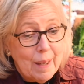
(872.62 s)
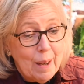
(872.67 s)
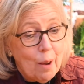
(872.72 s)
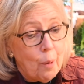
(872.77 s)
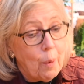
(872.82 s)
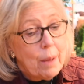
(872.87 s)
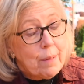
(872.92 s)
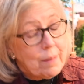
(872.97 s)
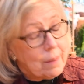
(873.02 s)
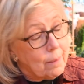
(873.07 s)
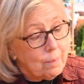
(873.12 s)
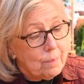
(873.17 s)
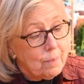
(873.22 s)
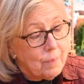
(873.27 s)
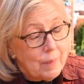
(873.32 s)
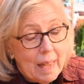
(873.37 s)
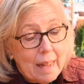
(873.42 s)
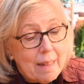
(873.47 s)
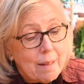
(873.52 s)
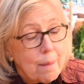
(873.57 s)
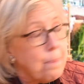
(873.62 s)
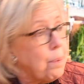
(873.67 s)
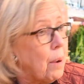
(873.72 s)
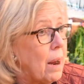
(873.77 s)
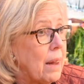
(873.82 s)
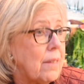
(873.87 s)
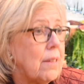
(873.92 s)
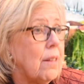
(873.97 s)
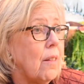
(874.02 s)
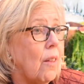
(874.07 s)
It's a
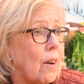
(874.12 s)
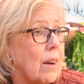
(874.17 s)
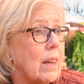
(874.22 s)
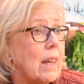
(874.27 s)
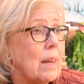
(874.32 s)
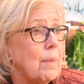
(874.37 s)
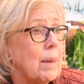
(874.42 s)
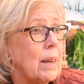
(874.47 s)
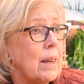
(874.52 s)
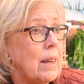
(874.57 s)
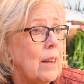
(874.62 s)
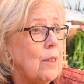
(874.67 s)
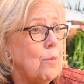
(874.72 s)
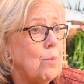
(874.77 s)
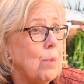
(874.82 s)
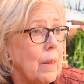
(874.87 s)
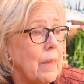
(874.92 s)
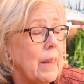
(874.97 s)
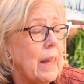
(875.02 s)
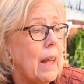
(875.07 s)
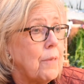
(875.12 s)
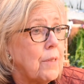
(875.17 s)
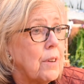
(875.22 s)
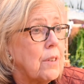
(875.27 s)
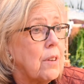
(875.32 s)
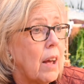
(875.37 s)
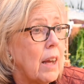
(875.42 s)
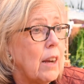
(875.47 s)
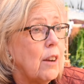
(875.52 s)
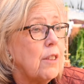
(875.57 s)
pretzel argument. You really have
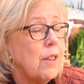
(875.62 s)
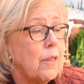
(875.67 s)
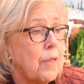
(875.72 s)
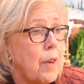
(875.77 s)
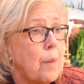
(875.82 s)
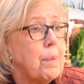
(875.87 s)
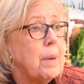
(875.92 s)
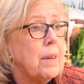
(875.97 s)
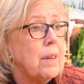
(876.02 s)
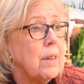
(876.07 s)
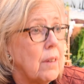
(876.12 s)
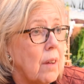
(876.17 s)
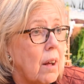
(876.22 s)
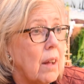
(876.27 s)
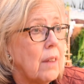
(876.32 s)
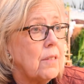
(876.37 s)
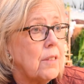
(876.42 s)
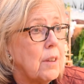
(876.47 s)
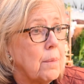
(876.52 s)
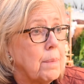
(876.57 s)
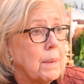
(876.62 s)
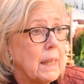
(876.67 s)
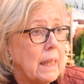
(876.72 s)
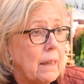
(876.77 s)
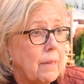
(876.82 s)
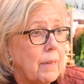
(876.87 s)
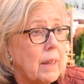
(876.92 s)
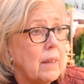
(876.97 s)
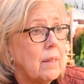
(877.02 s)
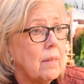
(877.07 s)
to tie yourself up into knots to
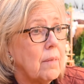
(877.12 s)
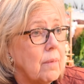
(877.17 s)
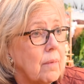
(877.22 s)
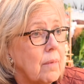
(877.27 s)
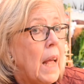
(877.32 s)
believe it.